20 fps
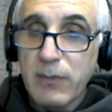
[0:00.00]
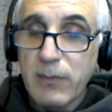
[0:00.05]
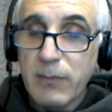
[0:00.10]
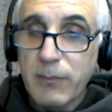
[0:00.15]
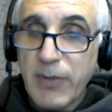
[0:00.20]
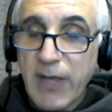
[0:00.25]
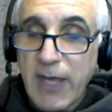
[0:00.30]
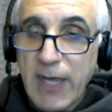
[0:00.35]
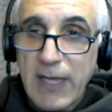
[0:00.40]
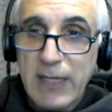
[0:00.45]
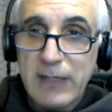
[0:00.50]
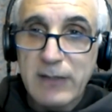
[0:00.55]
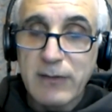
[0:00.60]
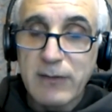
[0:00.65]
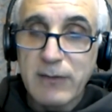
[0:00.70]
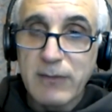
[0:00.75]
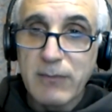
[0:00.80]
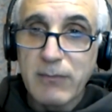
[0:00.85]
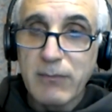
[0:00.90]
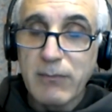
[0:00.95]
patent,
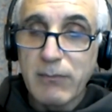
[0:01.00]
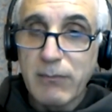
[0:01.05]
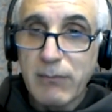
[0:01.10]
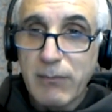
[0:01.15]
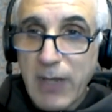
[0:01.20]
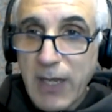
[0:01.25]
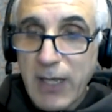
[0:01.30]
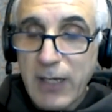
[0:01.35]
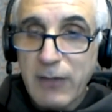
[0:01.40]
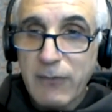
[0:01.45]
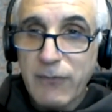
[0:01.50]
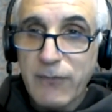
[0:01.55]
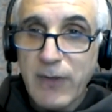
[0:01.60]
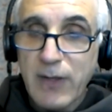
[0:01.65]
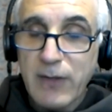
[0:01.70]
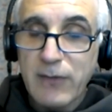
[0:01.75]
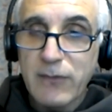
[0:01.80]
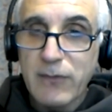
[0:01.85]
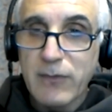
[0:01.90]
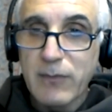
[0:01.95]

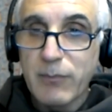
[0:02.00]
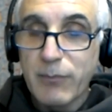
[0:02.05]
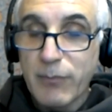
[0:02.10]
manifest,